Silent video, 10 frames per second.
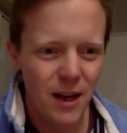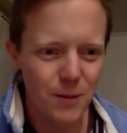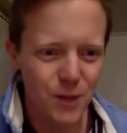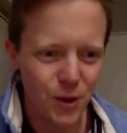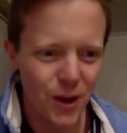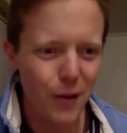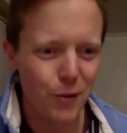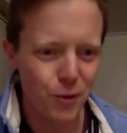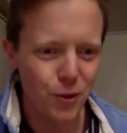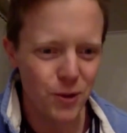to get
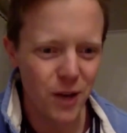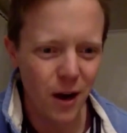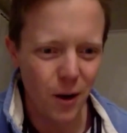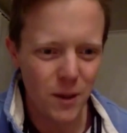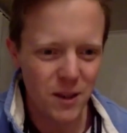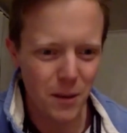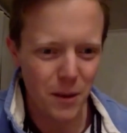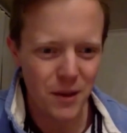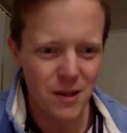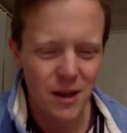through dark winter
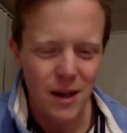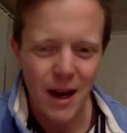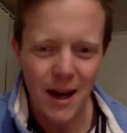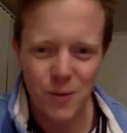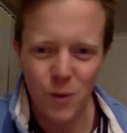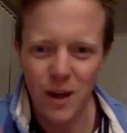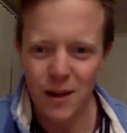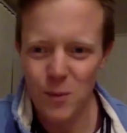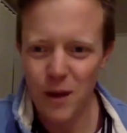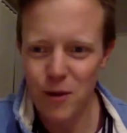months as
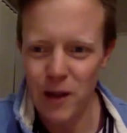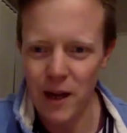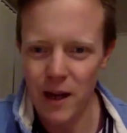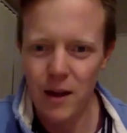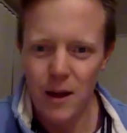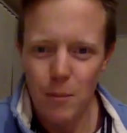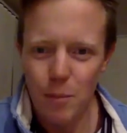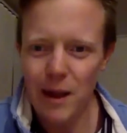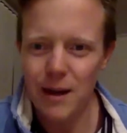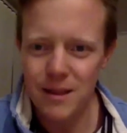we, if you like,
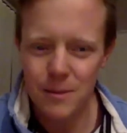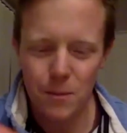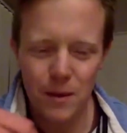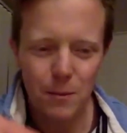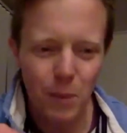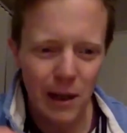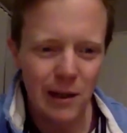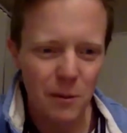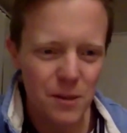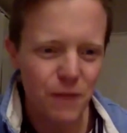plant
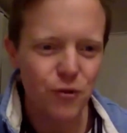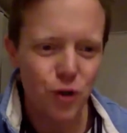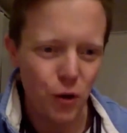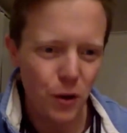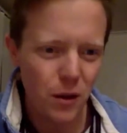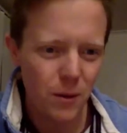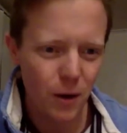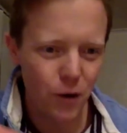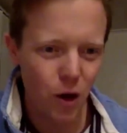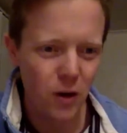bulbs of truth,
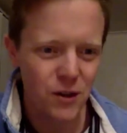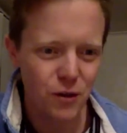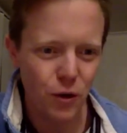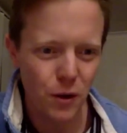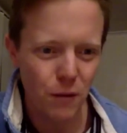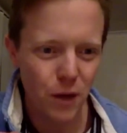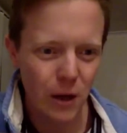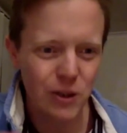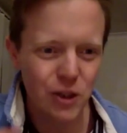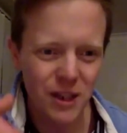of God's truth, of
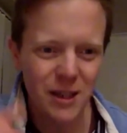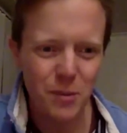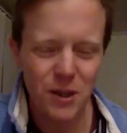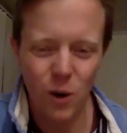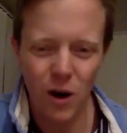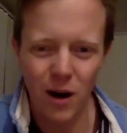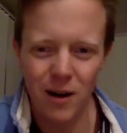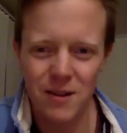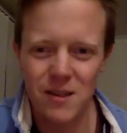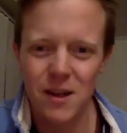theology deep into our
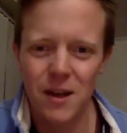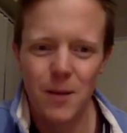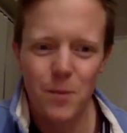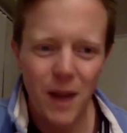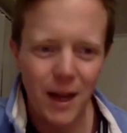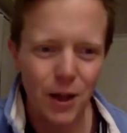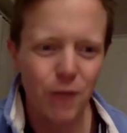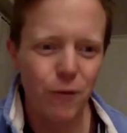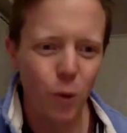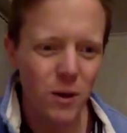hearts, and look
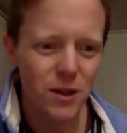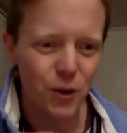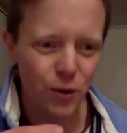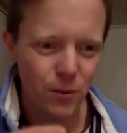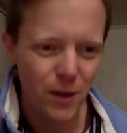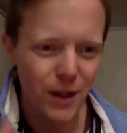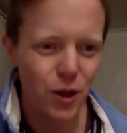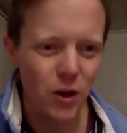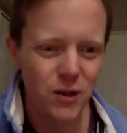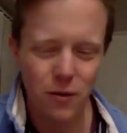forward to, in
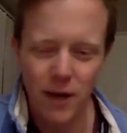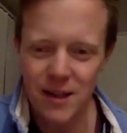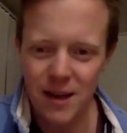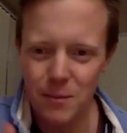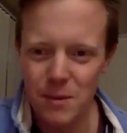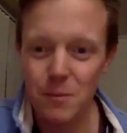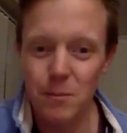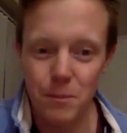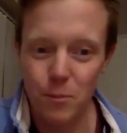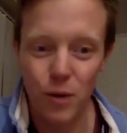God's grace, him
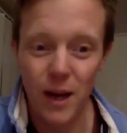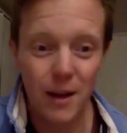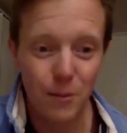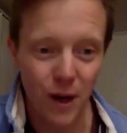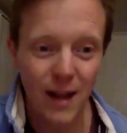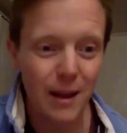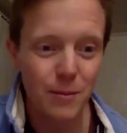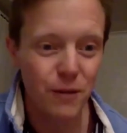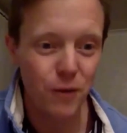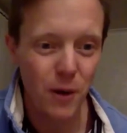bringing them to
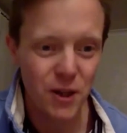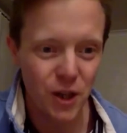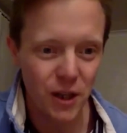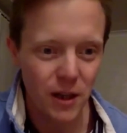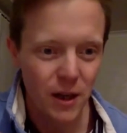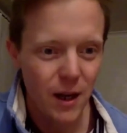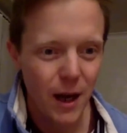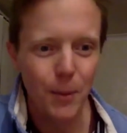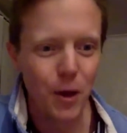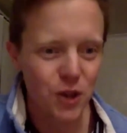fruition,
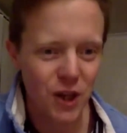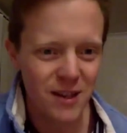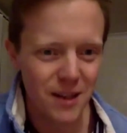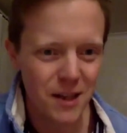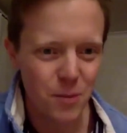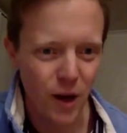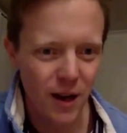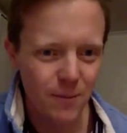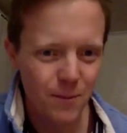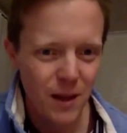not just in the
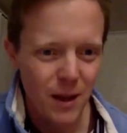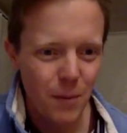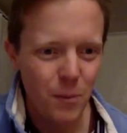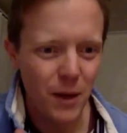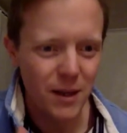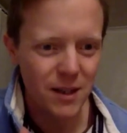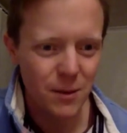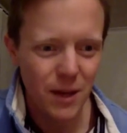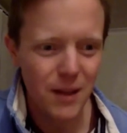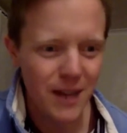spring, but
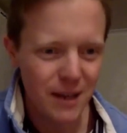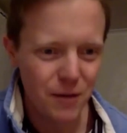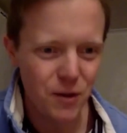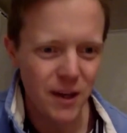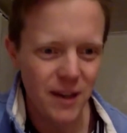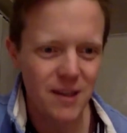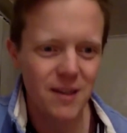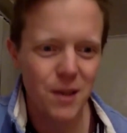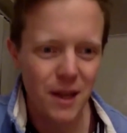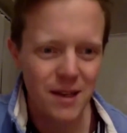in the next few days as
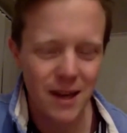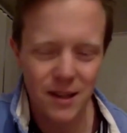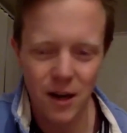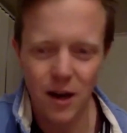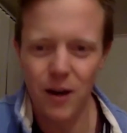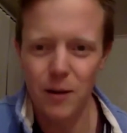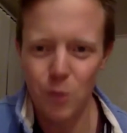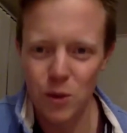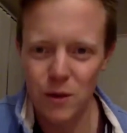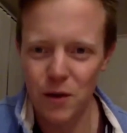things get darker and more
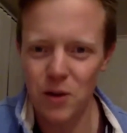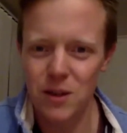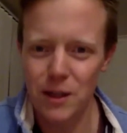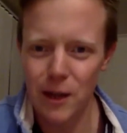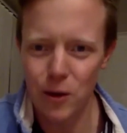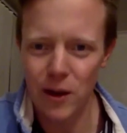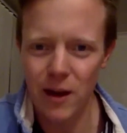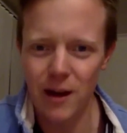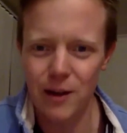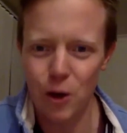difficult and lonelier
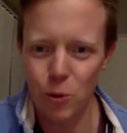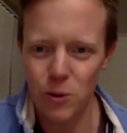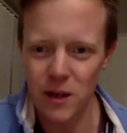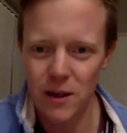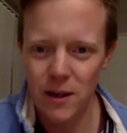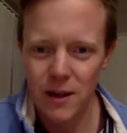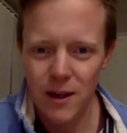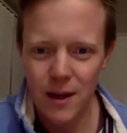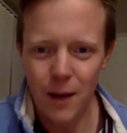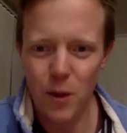and colder,
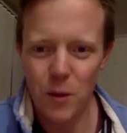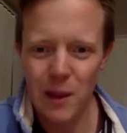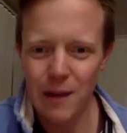whether we love